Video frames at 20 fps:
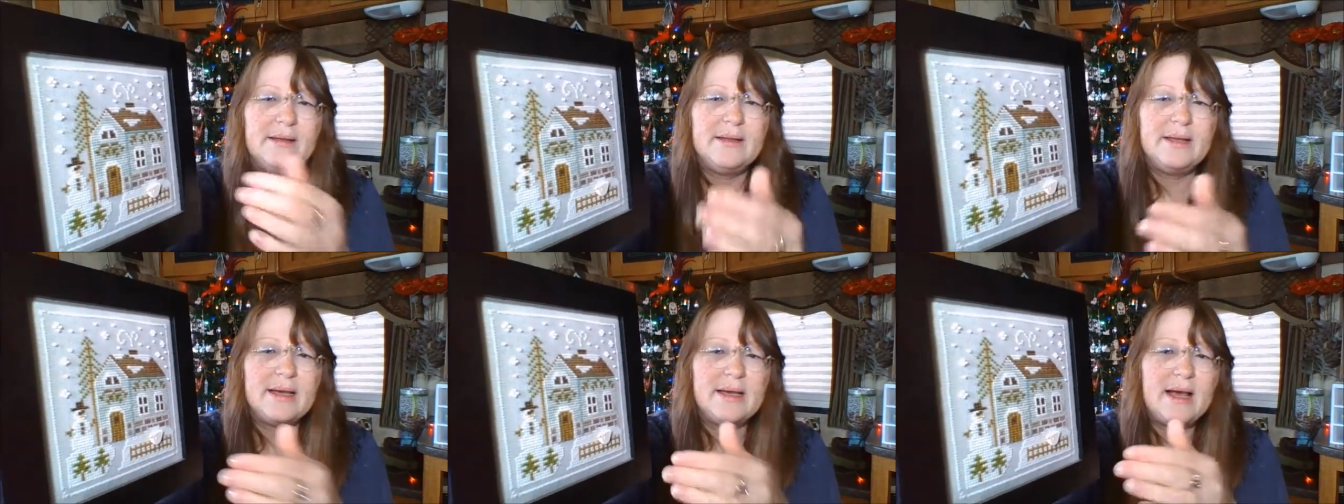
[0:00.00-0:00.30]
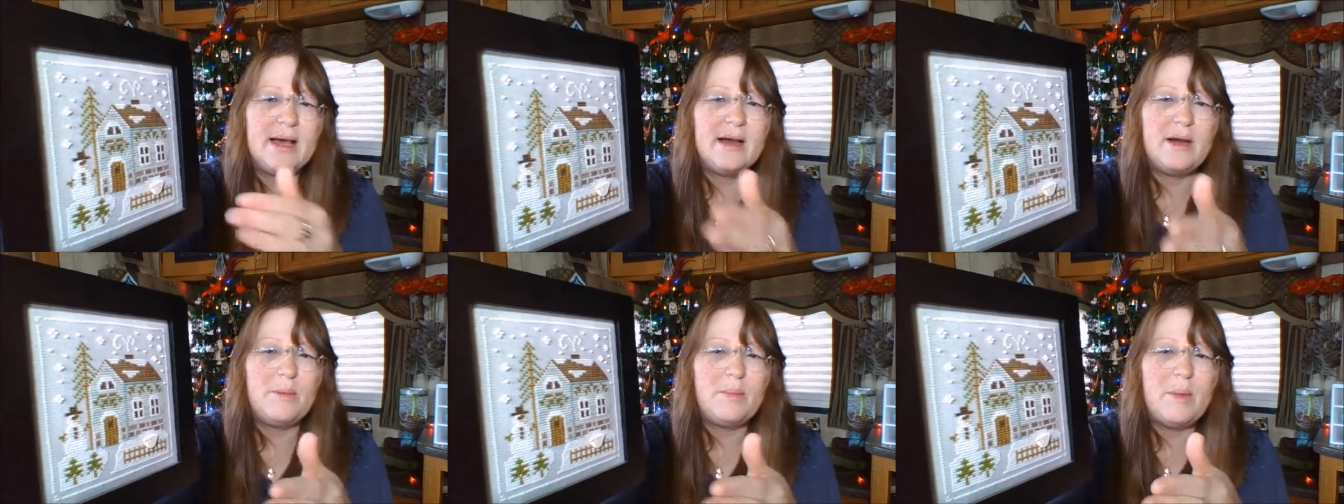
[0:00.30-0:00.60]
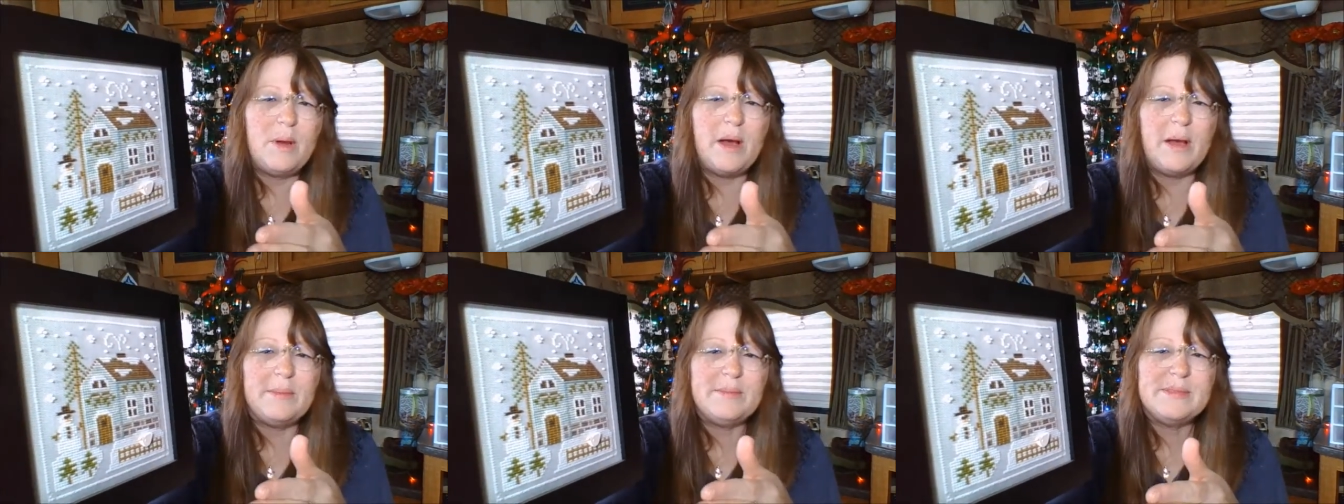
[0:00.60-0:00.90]
that kind of
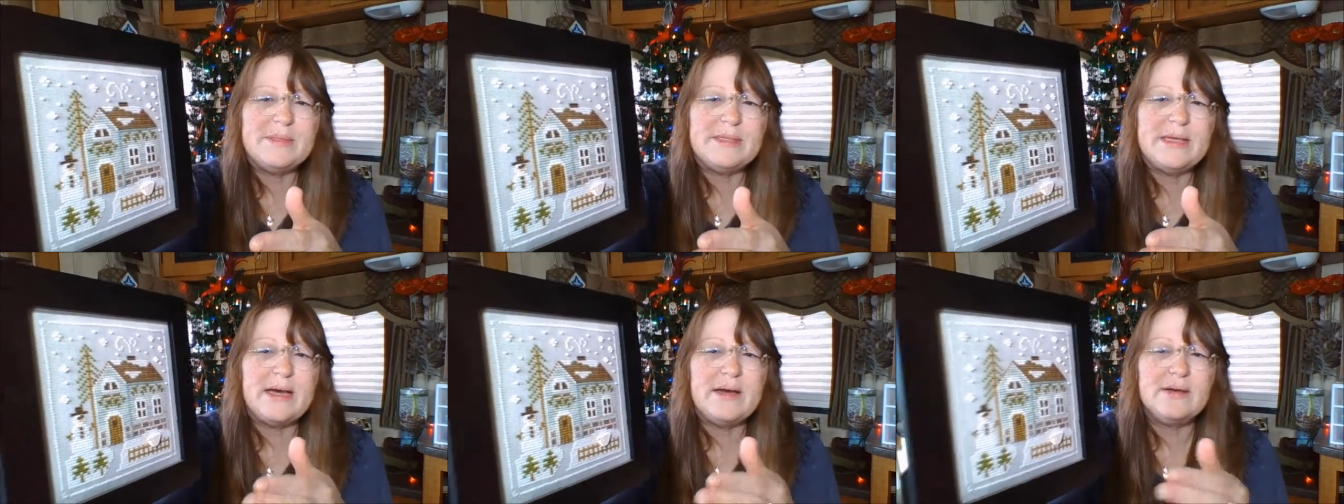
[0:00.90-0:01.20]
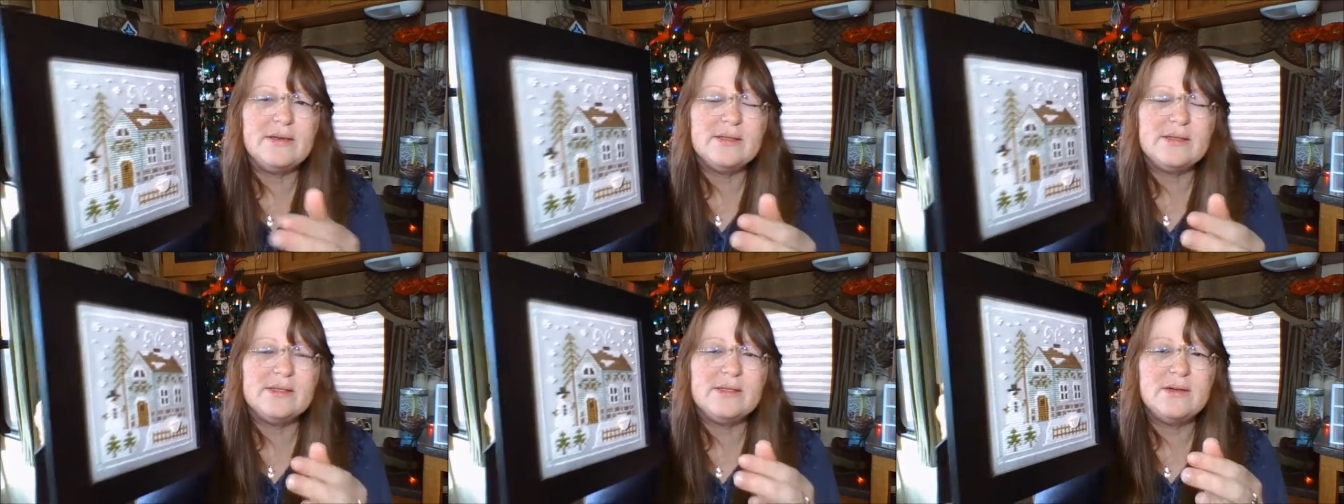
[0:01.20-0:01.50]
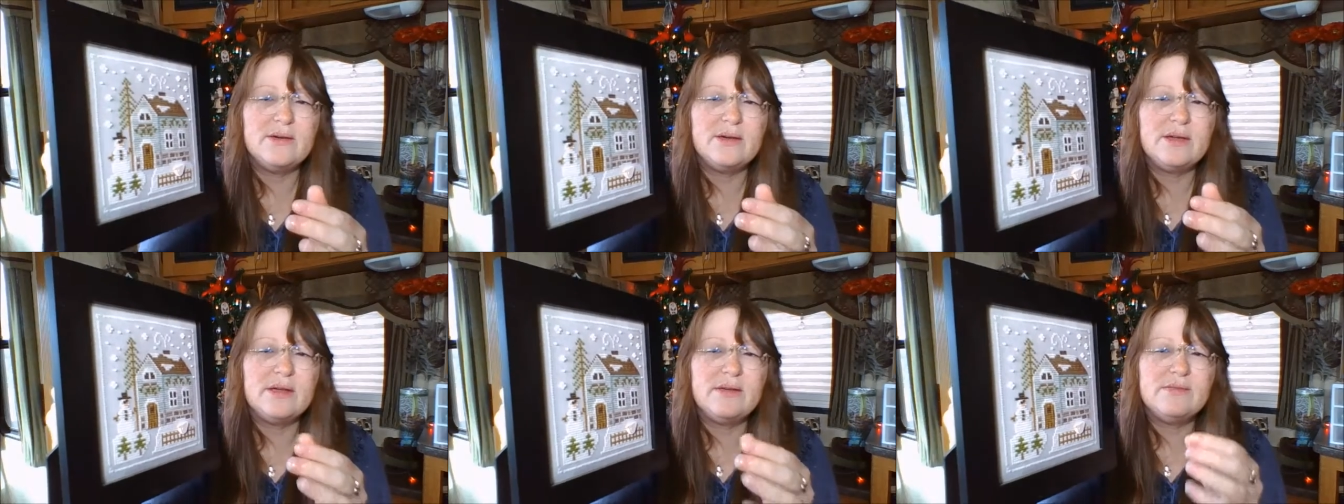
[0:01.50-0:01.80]
pops out,
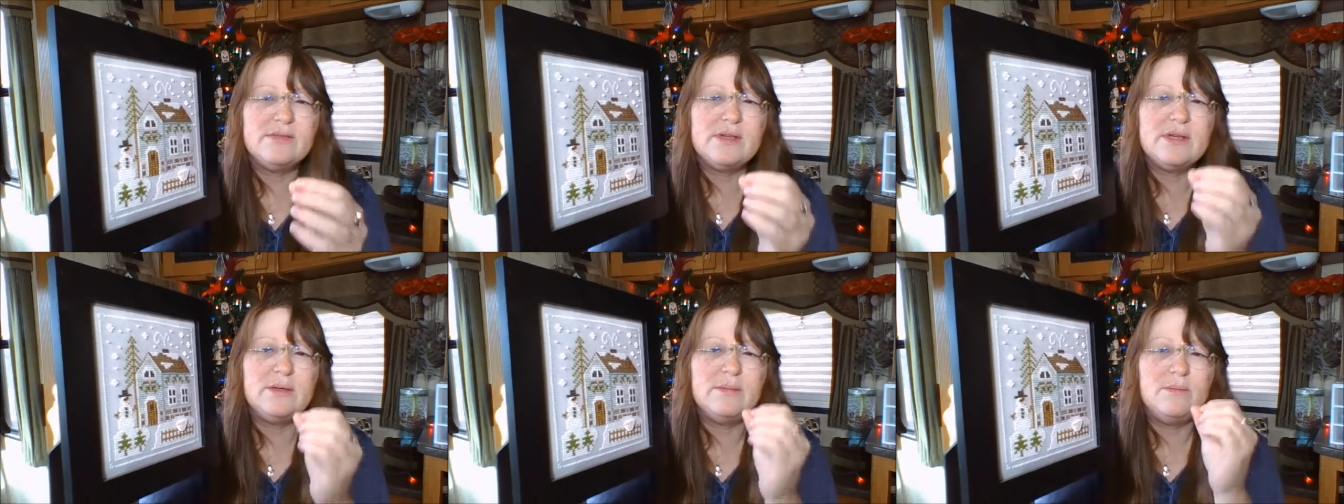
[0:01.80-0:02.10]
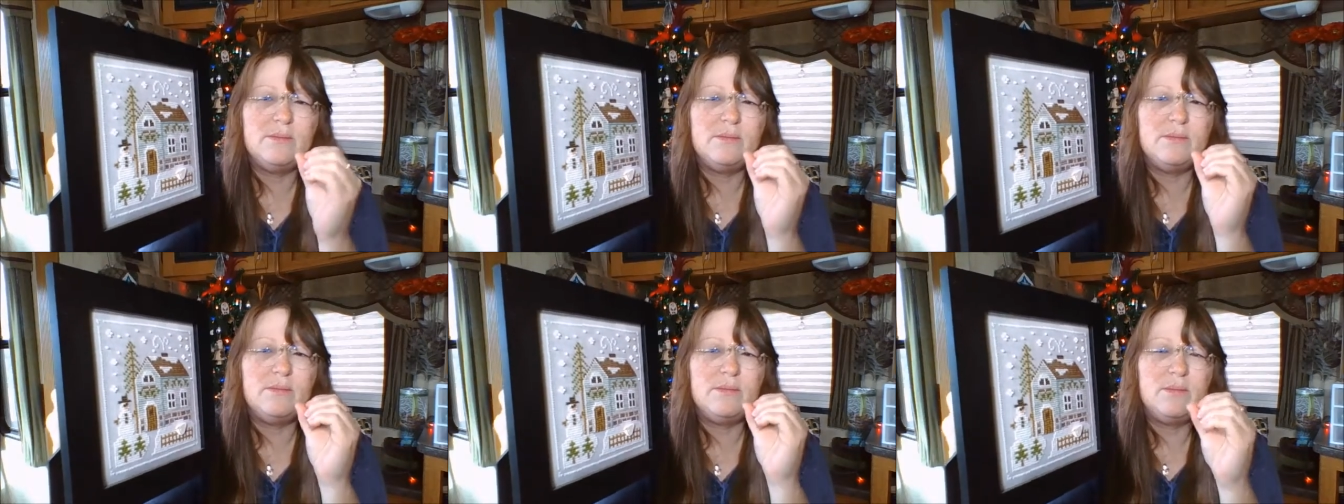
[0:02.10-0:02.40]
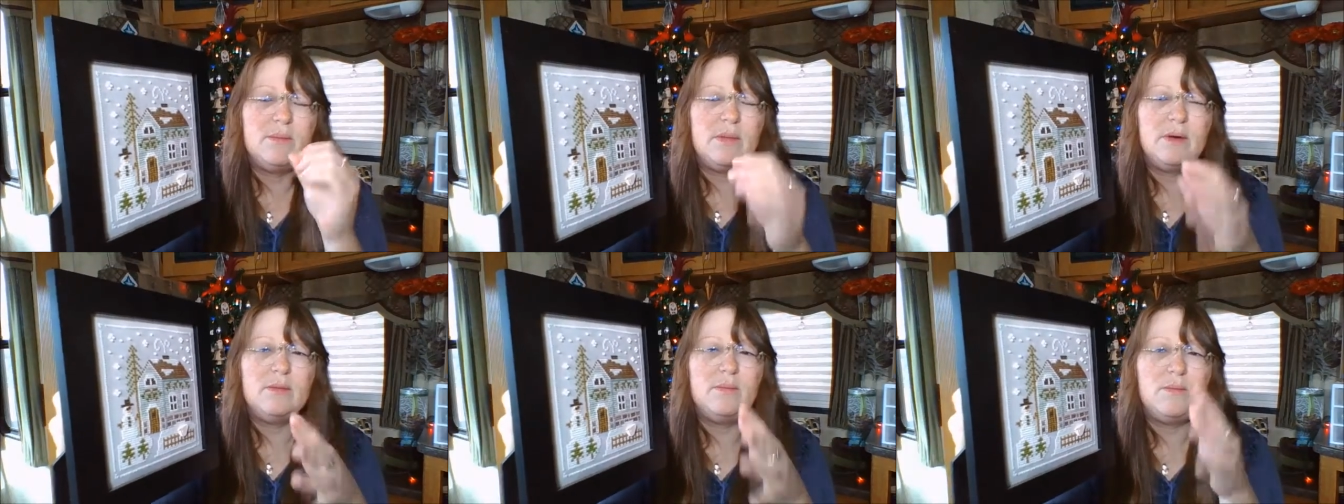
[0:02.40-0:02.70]
so it gives it
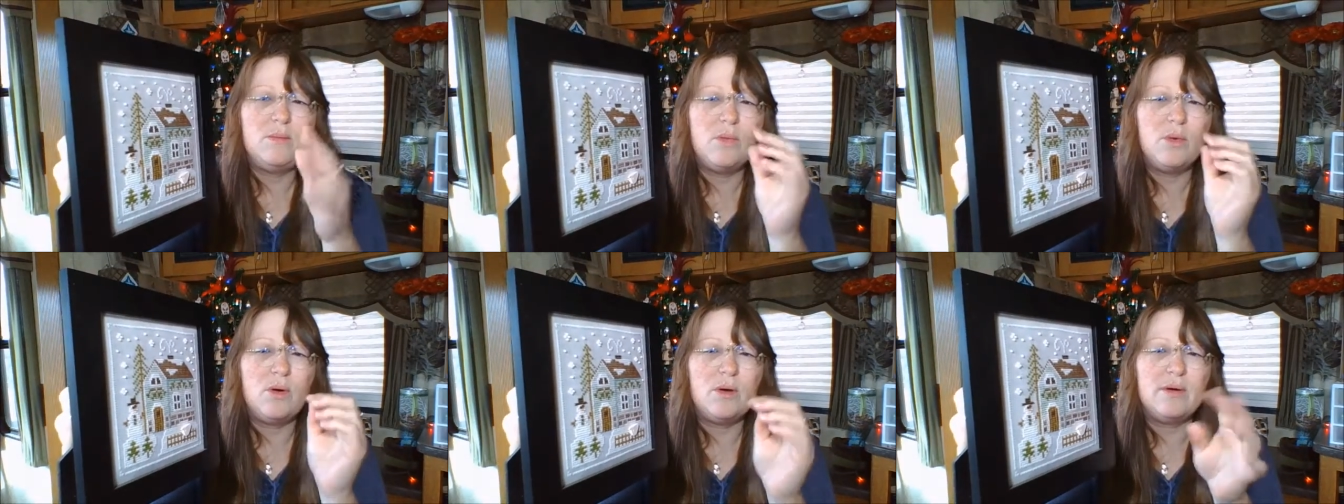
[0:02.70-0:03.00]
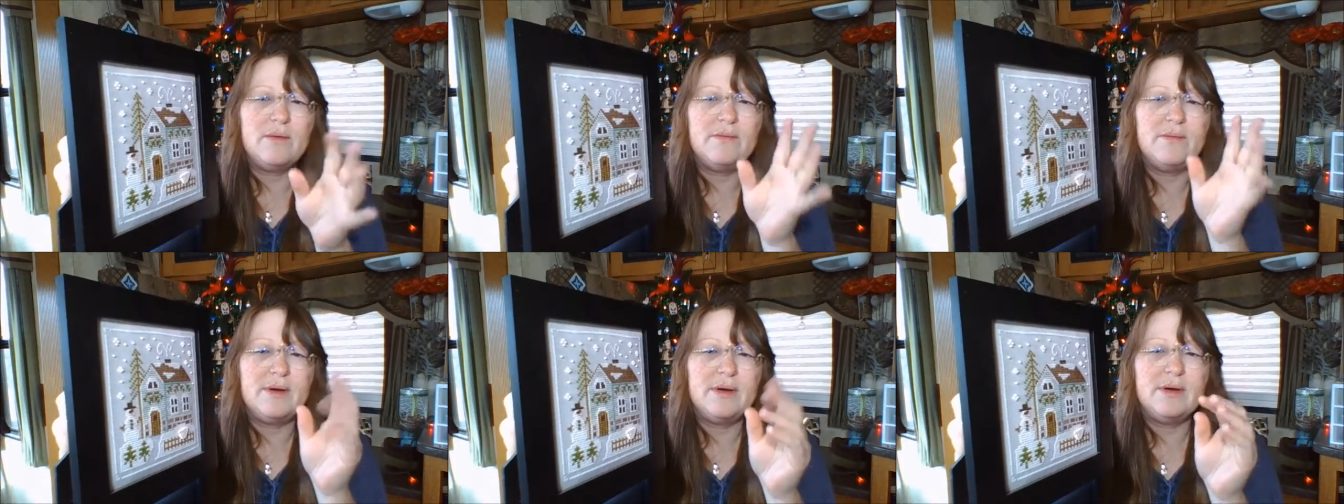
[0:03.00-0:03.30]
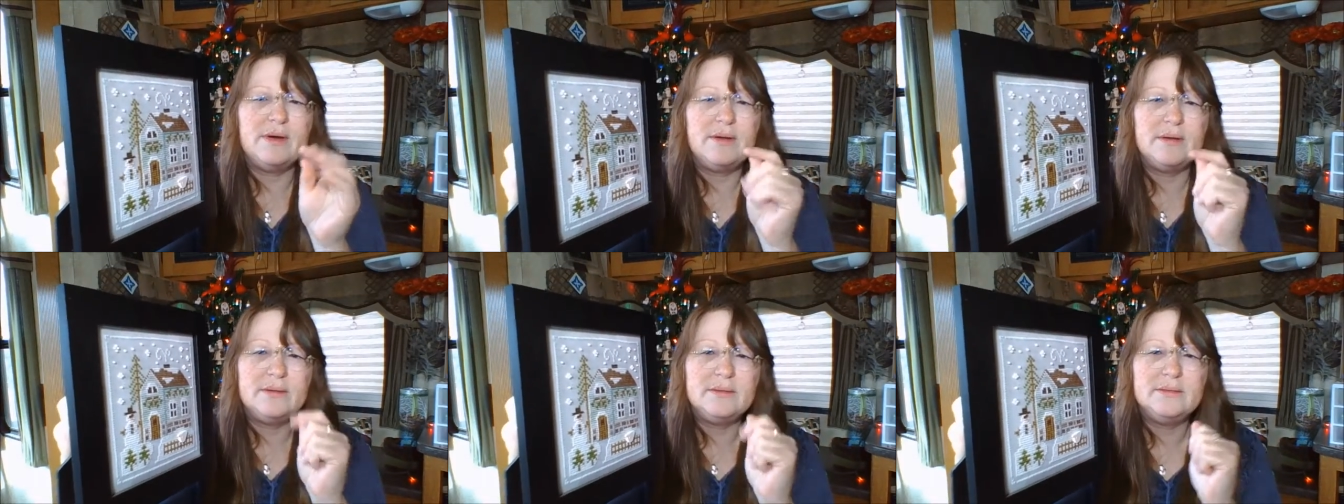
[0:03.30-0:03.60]
more of
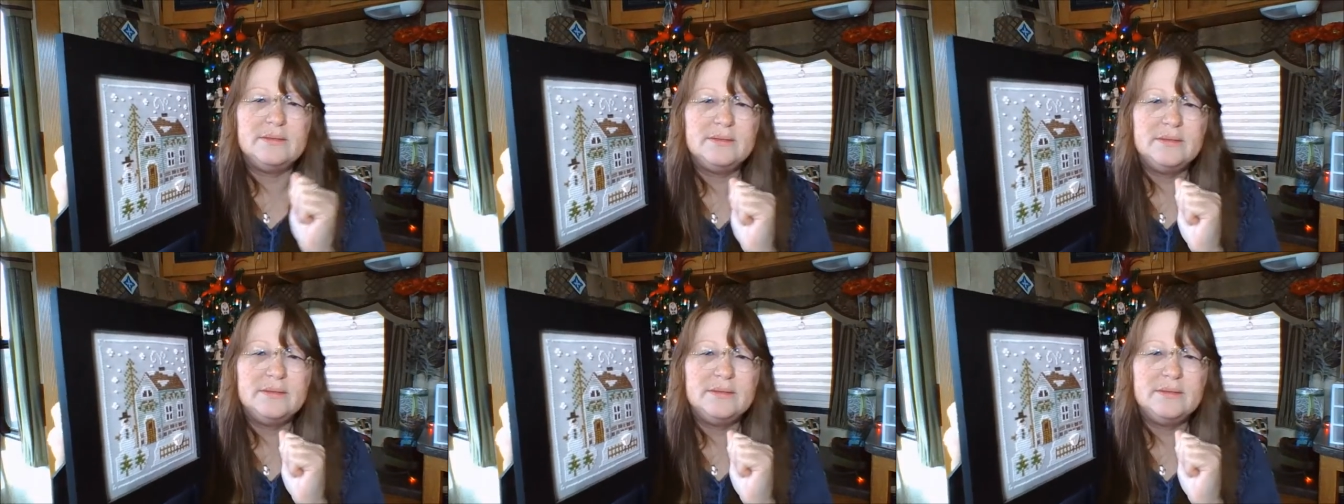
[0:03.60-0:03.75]
a,